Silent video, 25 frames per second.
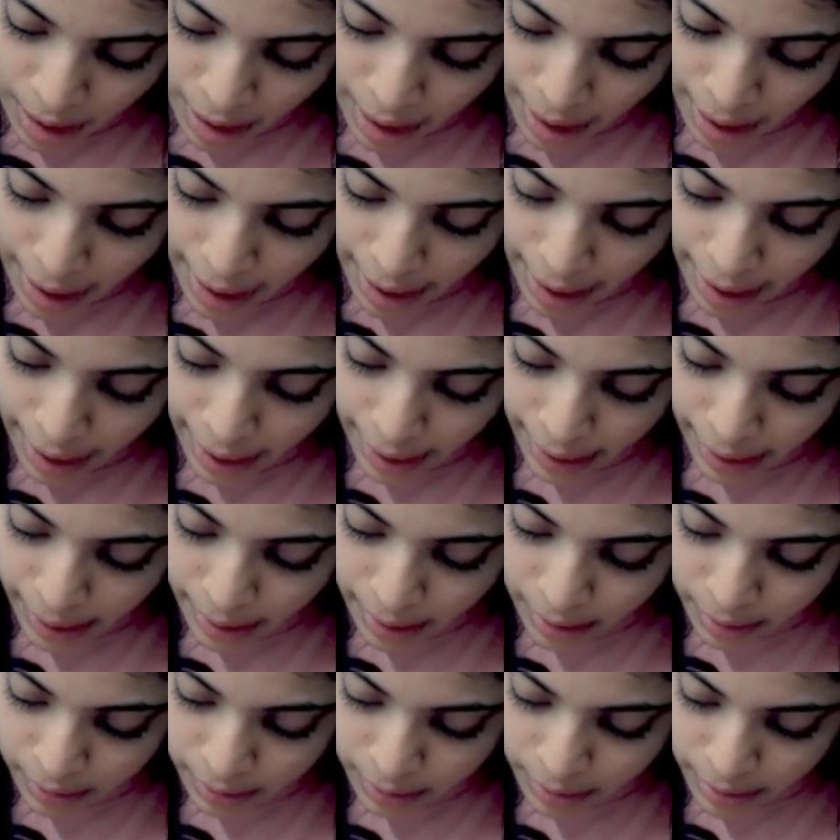
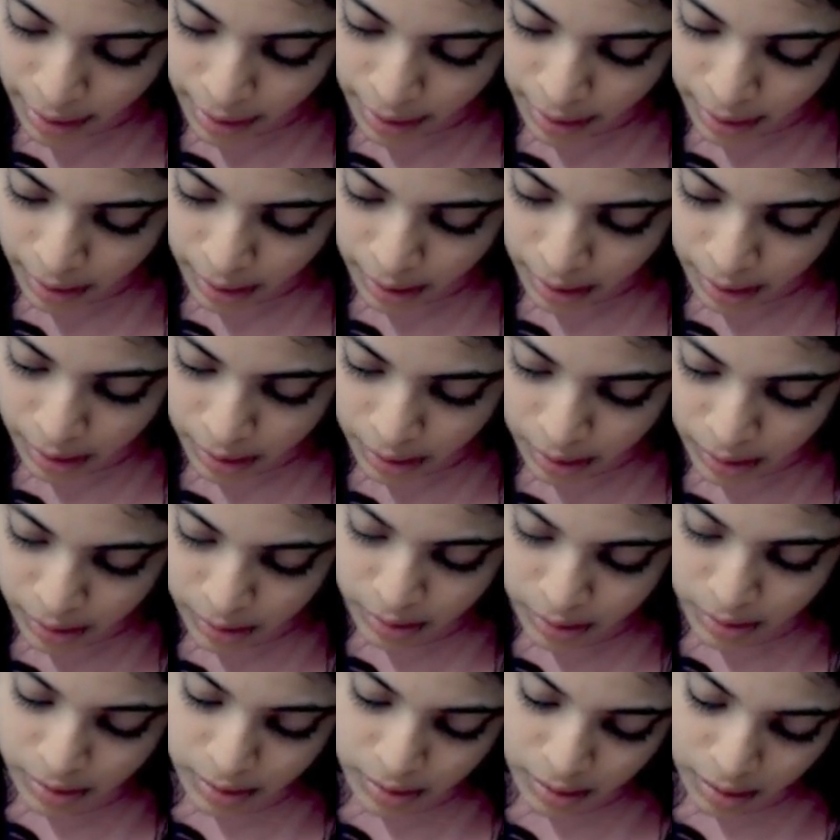and there
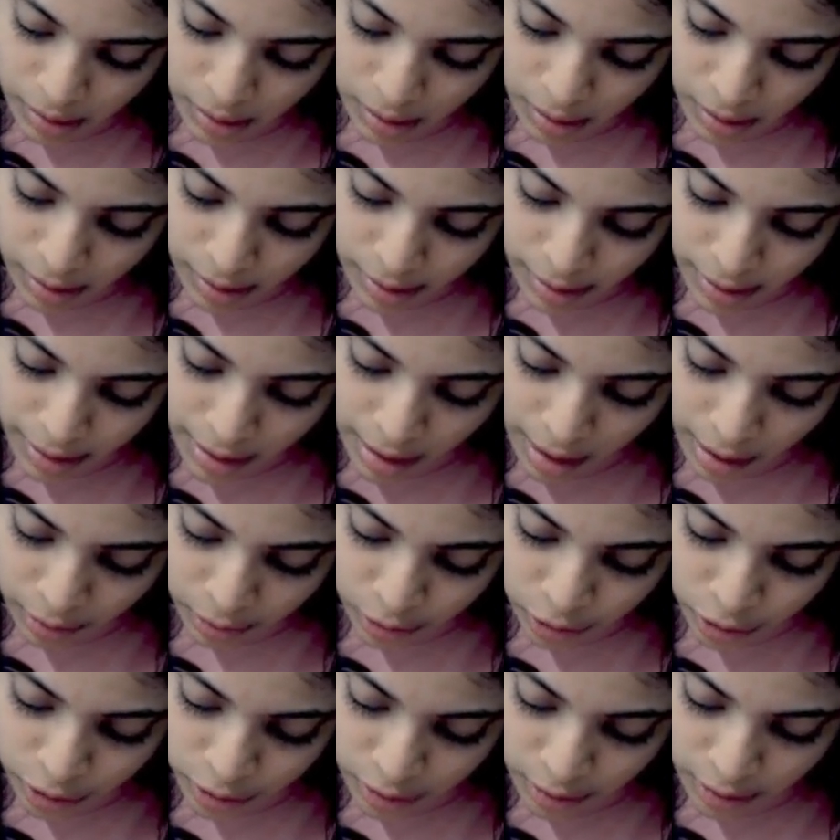is a
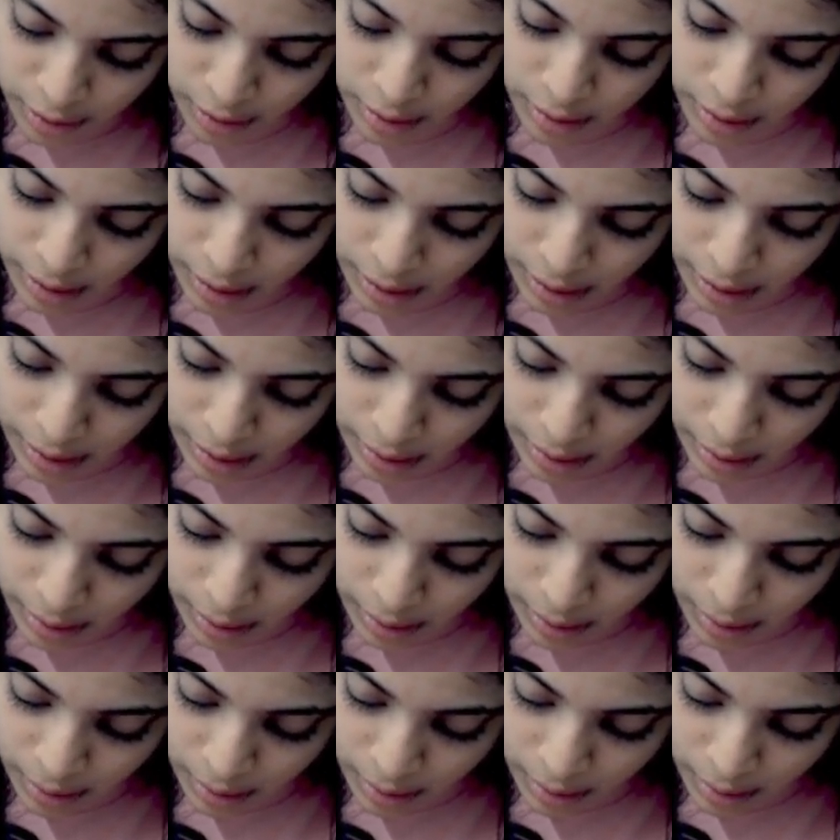reduction
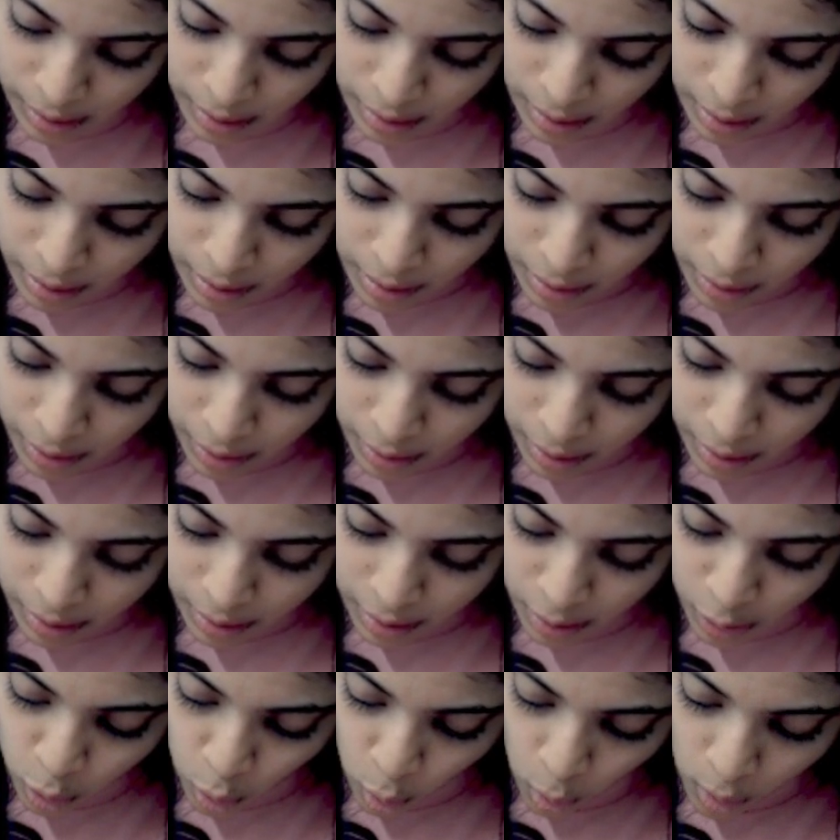in
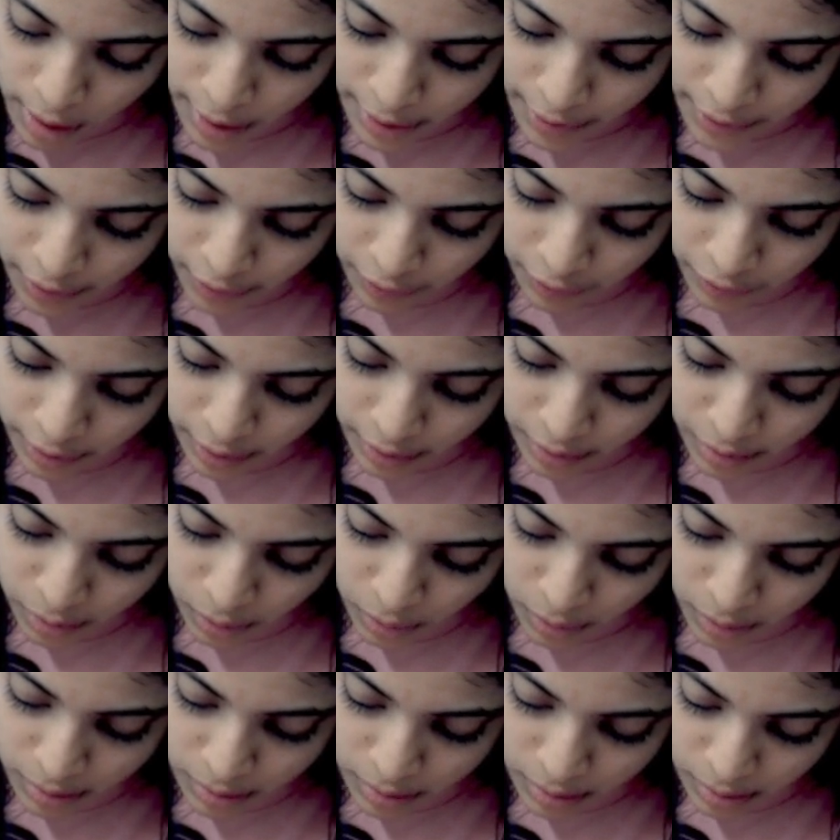the quality of
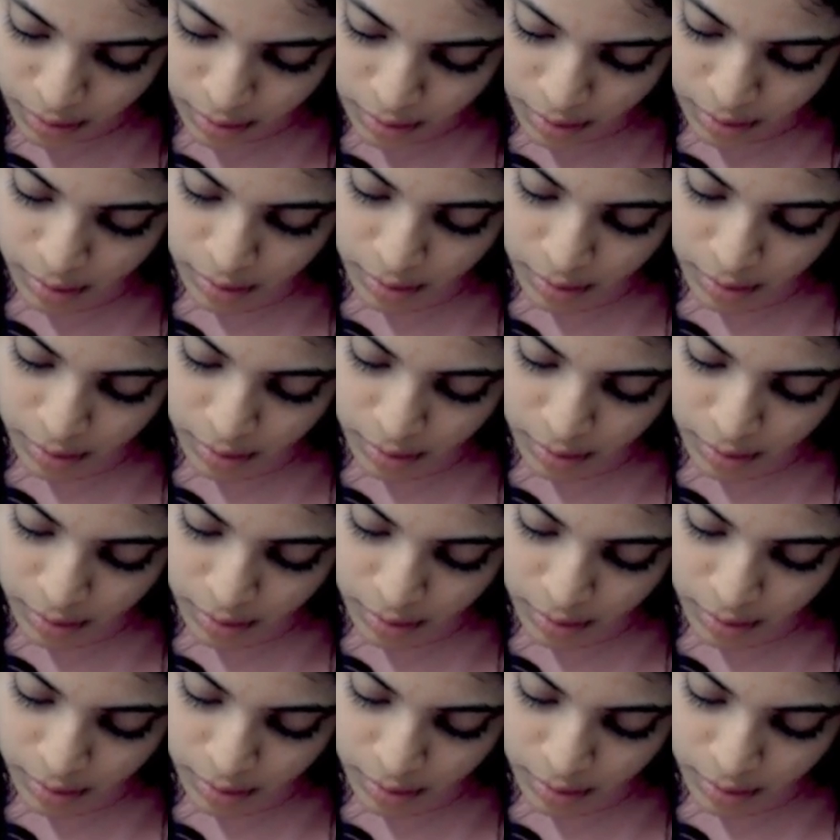resources.